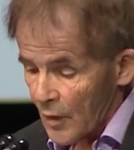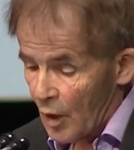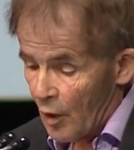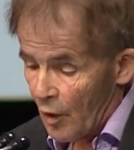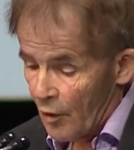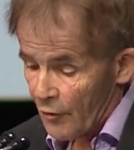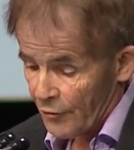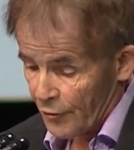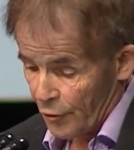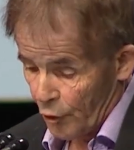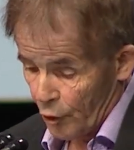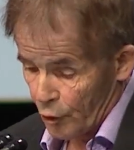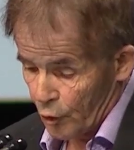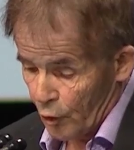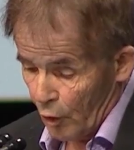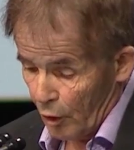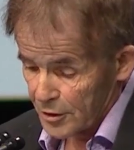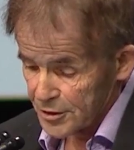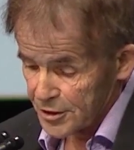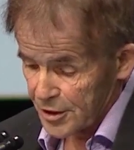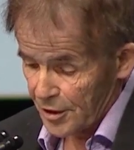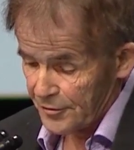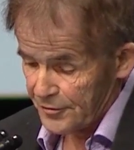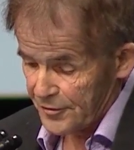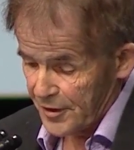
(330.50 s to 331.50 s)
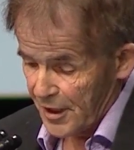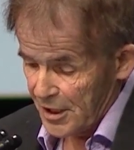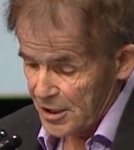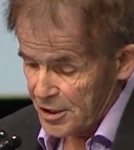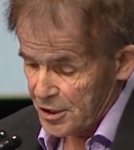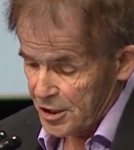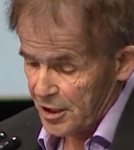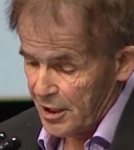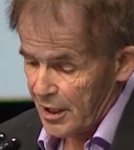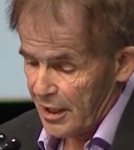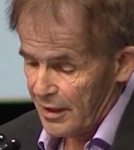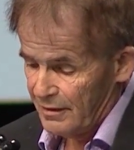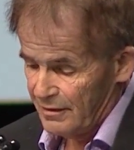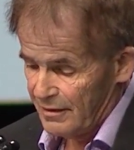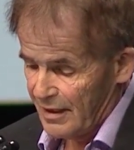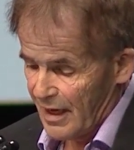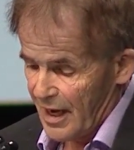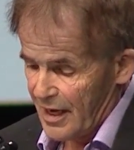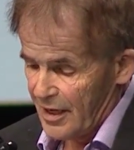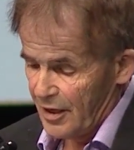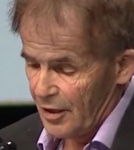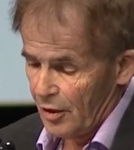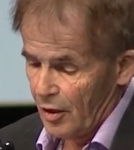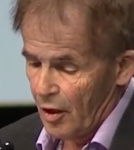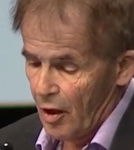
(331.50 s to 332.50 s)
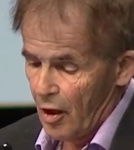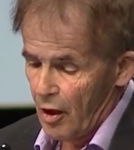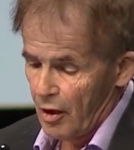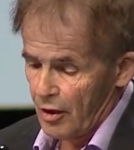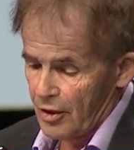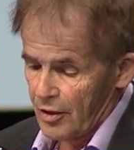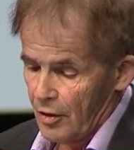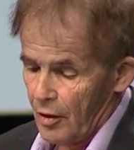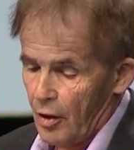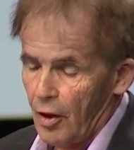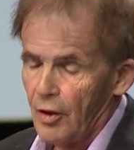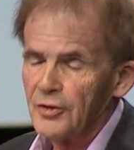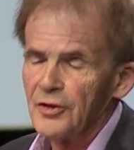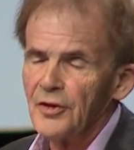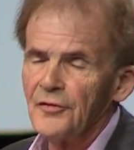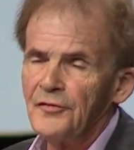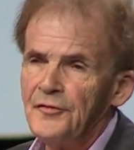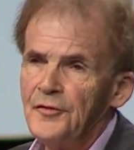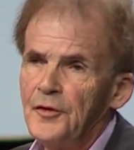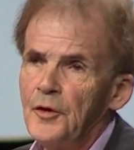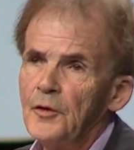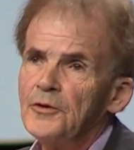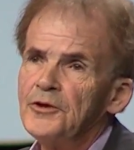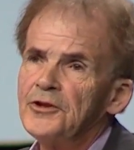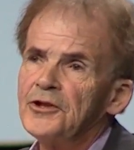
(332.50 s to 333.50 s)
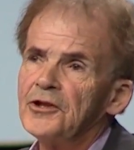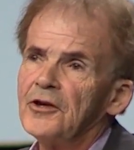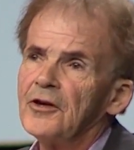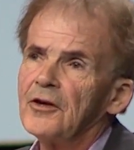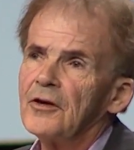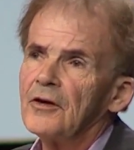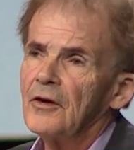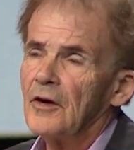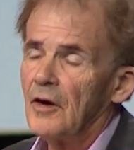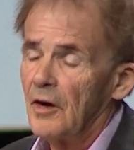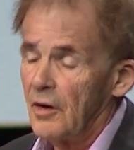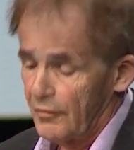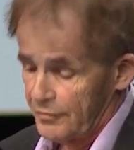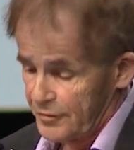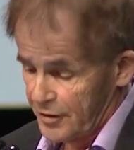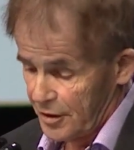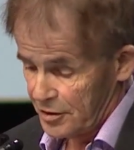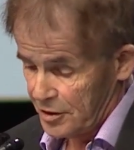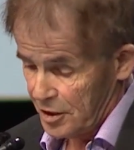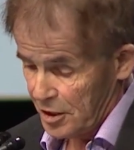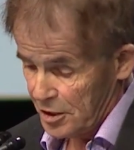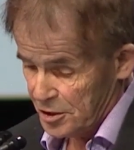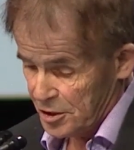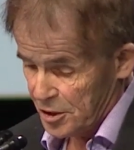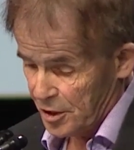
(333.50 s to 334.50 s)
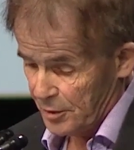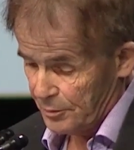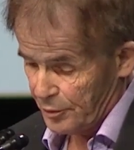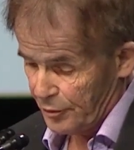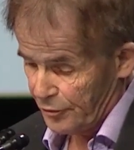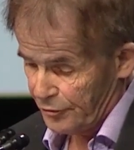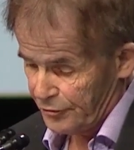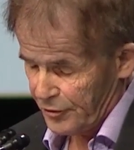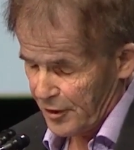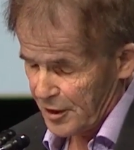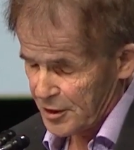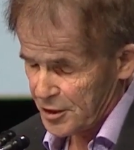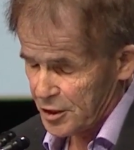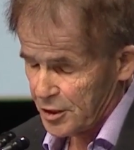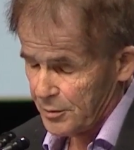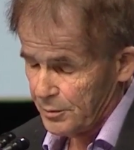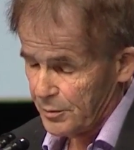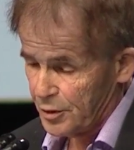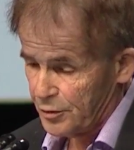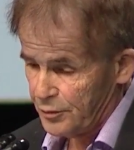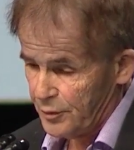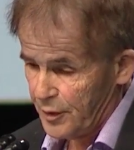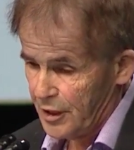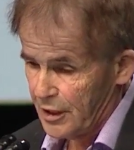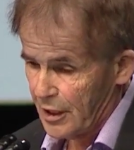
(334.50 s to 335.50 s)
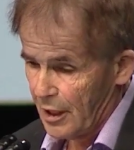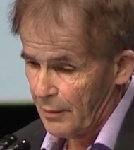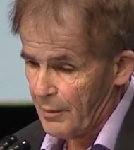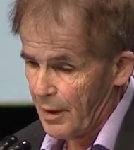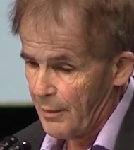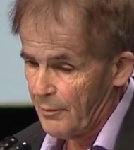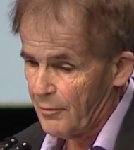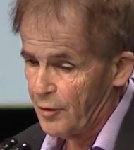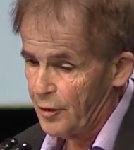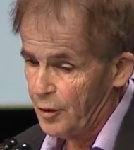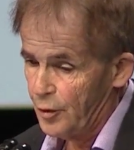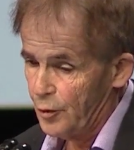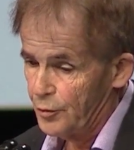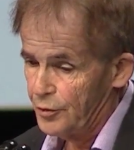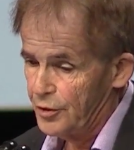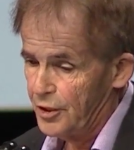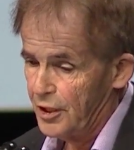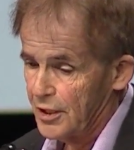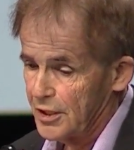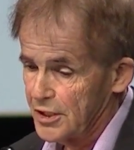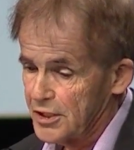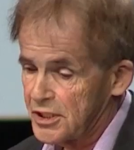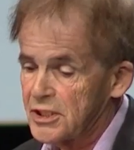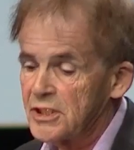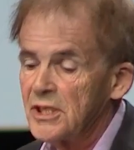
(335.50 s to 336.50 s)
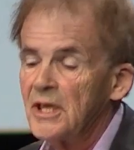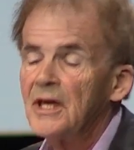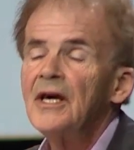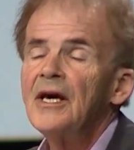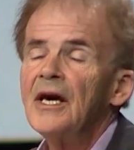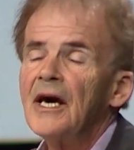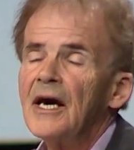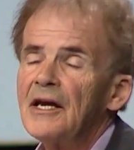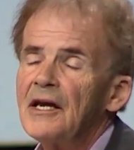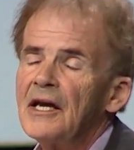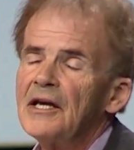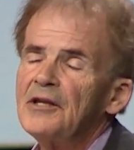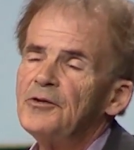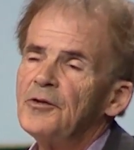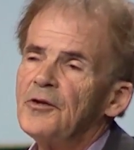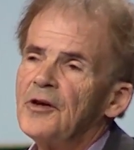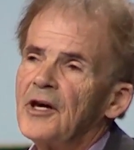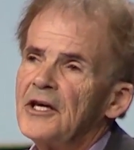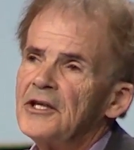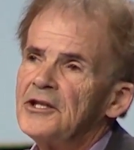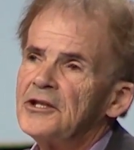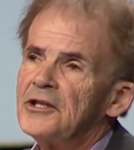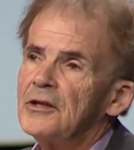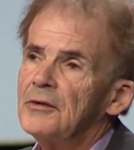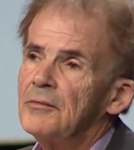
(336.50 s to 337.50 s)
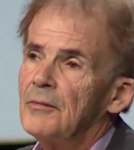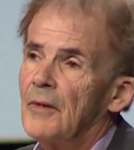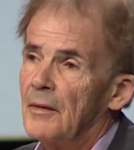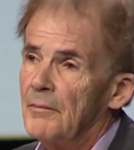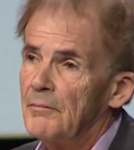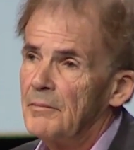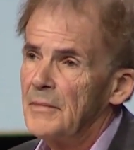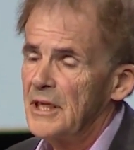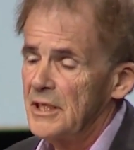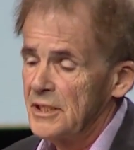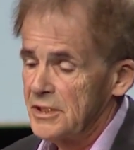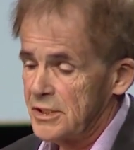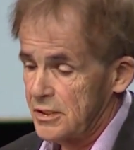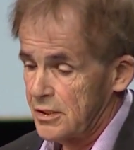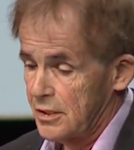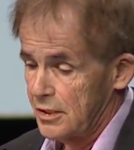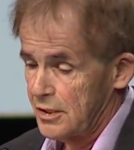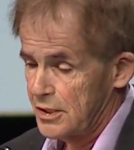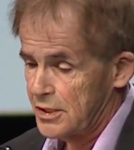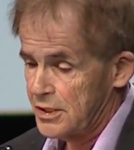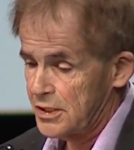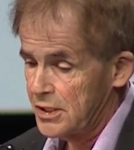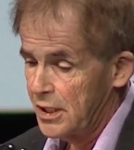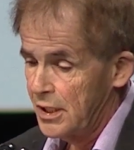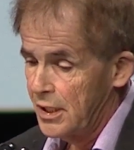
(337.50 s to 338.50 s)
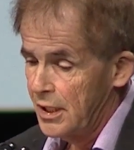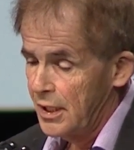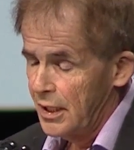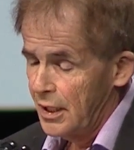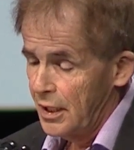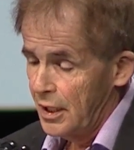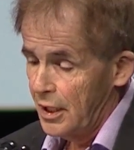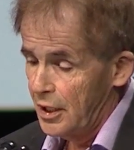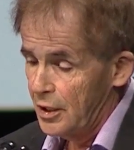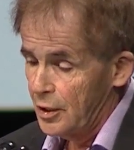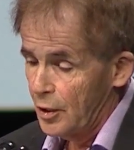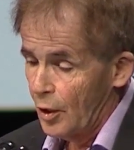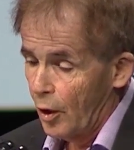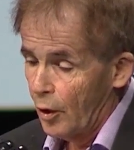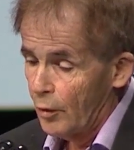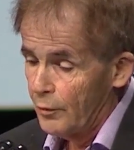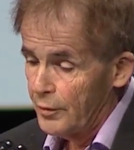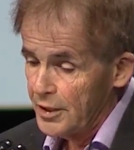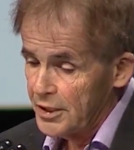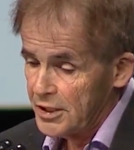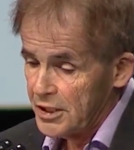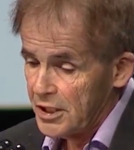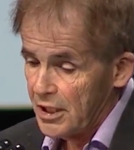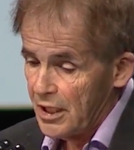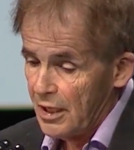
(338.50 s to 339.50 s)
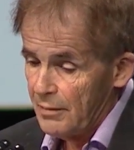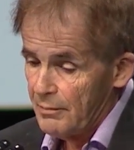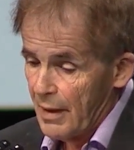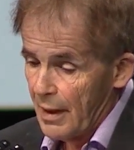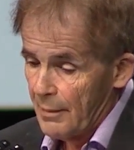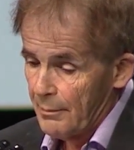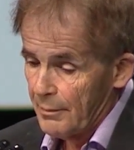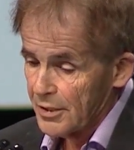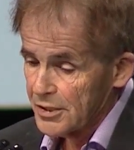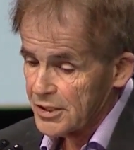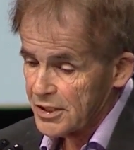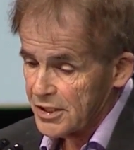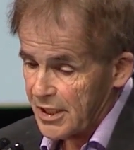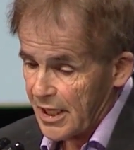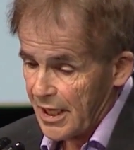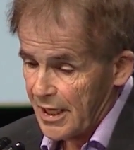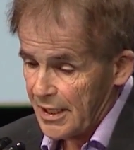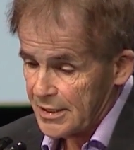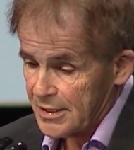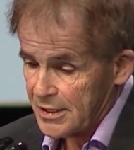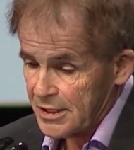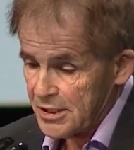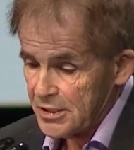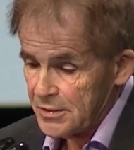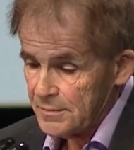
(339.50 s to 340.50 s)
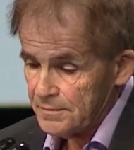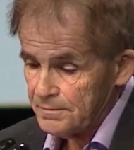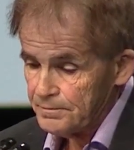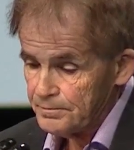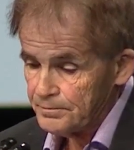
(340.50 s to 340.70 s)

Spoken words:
for consultation and dialogue on the future of the teaching profession between our member unions and education ministers in OECD member states.